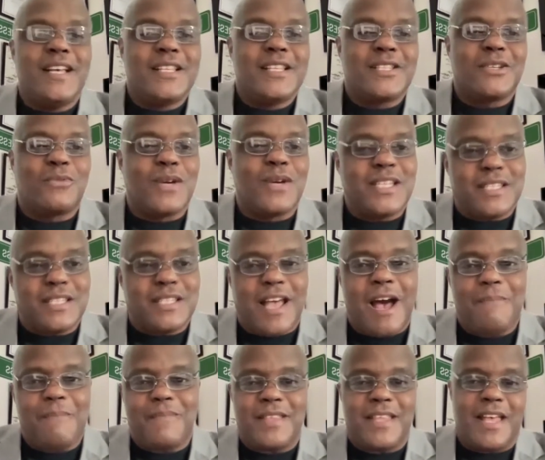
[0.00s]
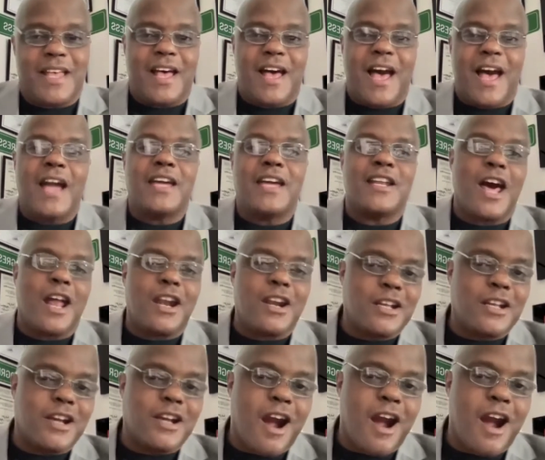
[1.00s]
So we stopped. I get out of
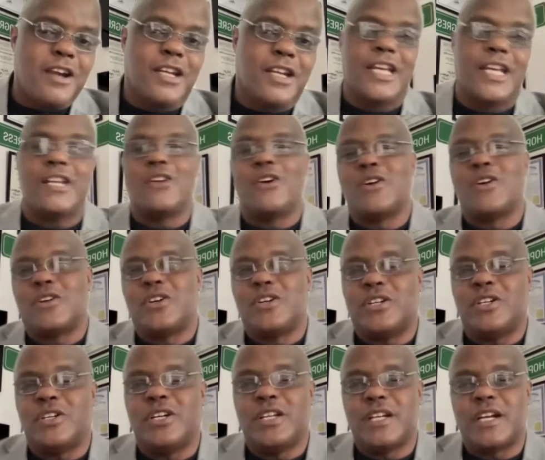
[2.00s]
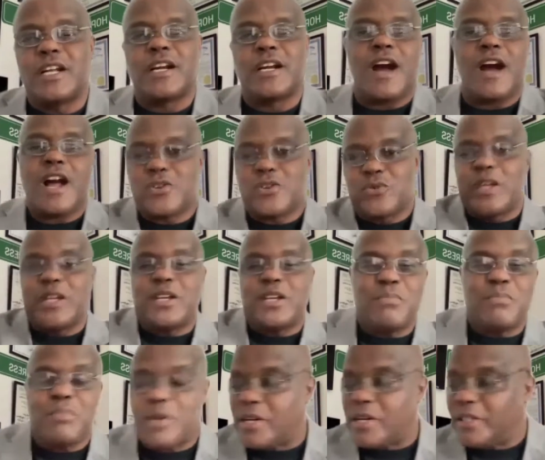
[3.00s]
the car, lean on the hood of the car, drinking
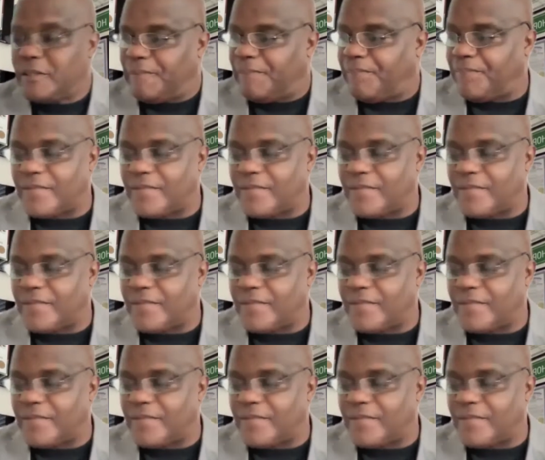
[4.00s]
beer.